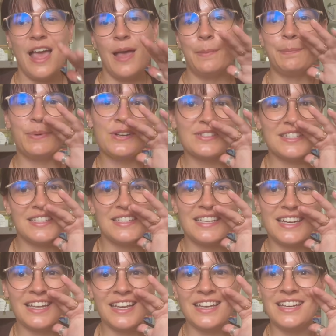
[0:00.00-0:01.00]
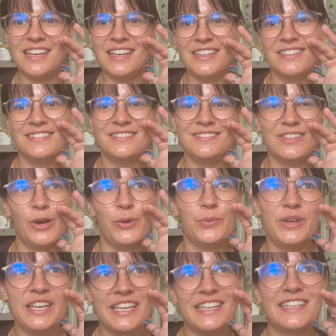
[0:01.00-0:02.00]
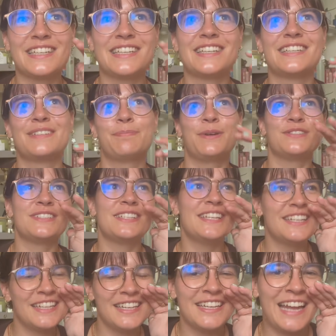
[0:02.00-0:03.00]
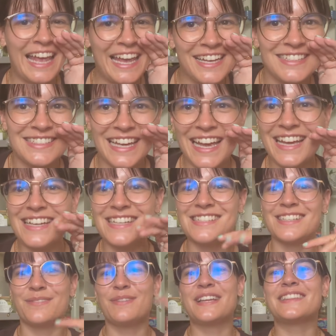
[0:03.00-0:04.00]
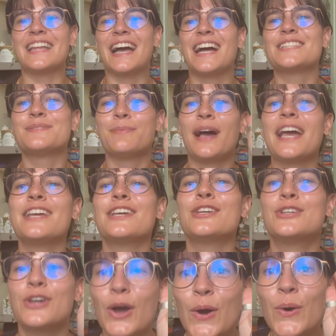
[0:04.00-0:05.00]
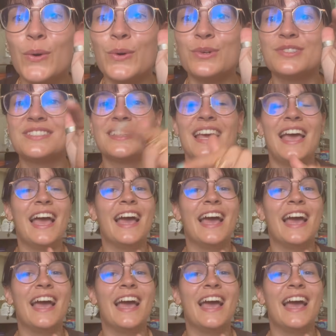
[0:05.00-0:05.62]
Percy did it in a week. Percy did it in 8 days. And I'm like, that's my goat.